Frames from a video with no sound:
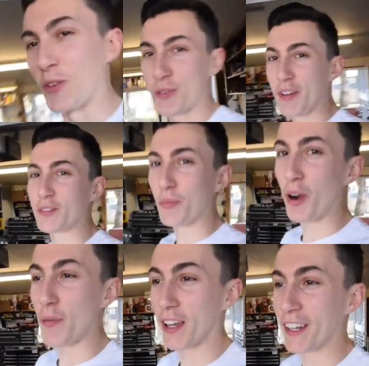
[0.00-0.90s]
Which means we'll
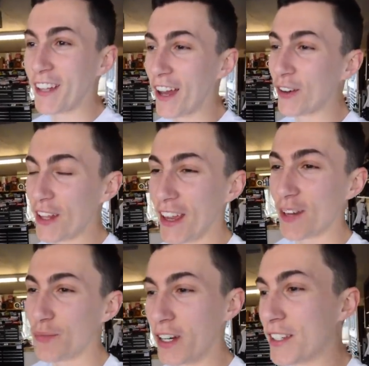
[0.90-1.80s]
probably get a dyno day
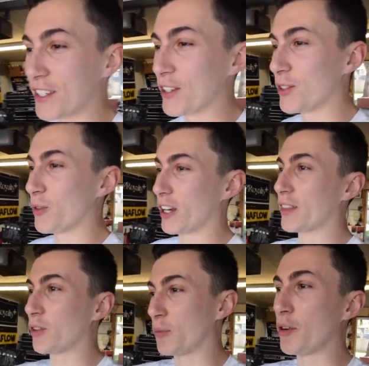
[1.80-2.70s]
in pretty soon. We're gonna
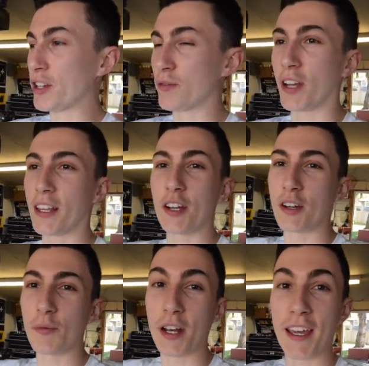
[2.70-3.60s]
throw the pressure regulator
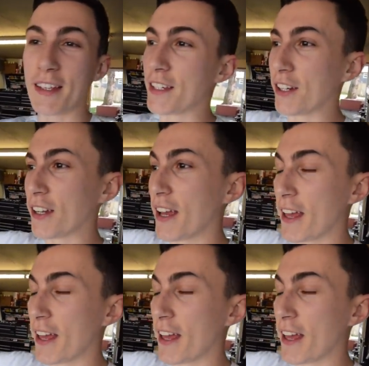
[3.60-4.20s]
in when it gets here.